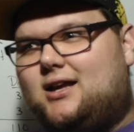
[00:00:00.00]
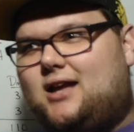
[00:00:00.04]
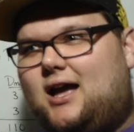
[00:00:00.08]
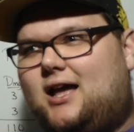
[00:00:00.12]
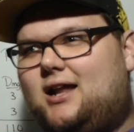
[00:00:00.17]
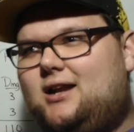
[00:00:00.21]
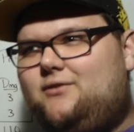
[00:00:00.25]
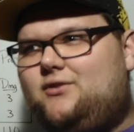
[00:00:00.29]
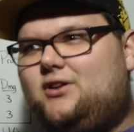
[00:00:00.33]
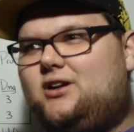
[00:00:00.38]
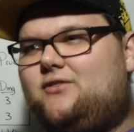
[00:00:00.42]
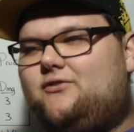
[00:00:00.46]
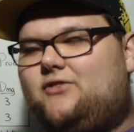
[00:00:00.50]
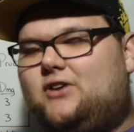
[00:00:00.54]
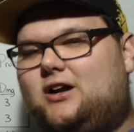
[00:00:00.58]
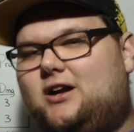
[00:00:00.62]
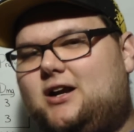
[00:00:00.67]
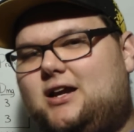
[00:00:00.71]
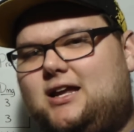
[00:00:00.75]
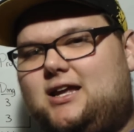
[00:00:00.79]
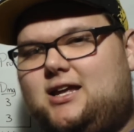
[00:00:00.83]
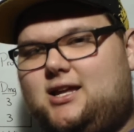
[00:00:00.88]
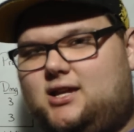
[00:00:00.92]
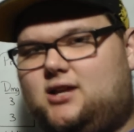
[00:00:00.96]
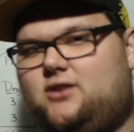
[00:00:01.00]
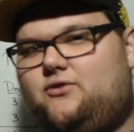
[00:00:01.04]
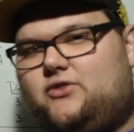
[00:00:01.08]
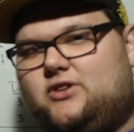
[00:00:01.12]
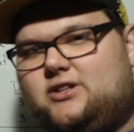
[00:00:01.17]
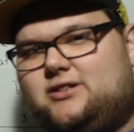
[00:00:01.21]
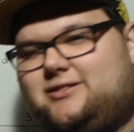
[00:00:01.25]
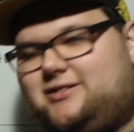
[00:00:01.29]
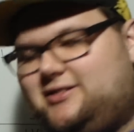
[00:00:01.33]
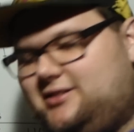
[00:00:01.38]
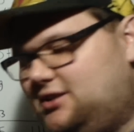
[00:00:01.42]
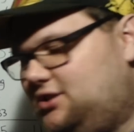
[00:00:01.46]
kind of in a very
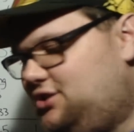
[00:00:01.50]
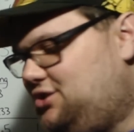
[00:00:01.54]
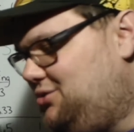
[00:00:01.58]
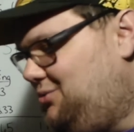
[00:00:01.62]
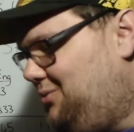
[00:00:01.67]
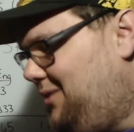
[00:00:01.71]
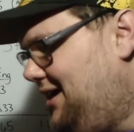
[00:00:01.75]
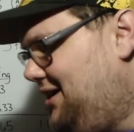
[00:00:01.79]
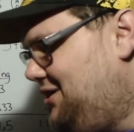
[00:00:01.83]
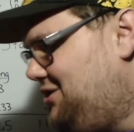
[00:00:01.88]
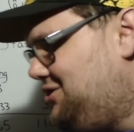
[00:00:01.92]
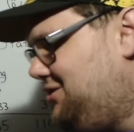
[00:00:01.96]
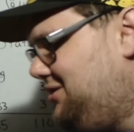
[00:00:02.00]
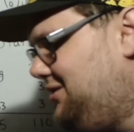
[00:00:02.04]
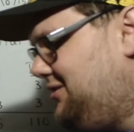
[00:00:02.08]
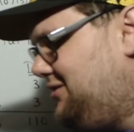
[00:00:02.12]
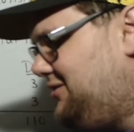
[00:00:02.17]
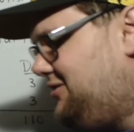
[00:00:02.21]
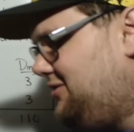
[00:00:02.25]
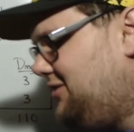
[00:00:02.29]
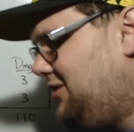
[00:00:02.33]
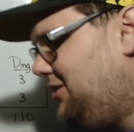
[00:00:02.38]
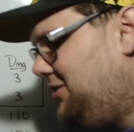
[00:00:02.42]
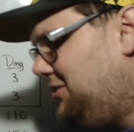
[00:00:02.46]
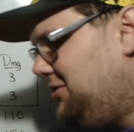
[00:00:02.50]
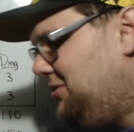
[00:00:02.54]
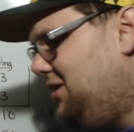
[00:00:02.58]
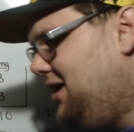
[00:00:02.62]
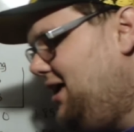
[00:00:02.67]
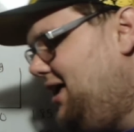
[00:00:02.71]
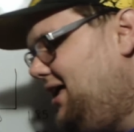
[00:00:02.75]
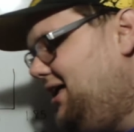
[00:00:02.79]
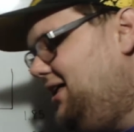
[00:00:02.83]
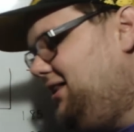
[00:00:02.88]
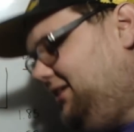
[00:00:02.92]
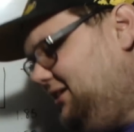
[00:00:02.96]
even situation. So
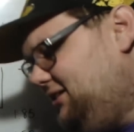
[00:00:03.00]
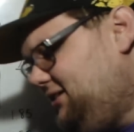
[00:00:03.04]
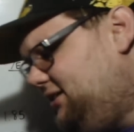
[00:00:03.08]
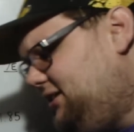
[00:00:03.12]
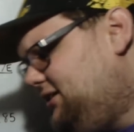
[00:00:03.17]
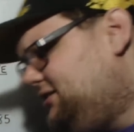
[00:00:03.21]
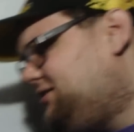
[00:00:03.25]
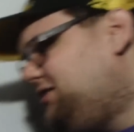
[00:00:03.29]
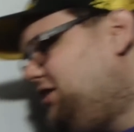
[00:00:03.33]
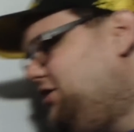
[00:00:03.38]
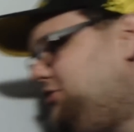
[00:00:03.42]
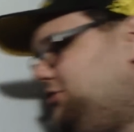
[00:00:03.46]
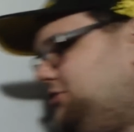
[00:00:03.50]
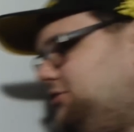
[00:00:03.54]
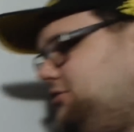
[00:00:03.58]
let, us go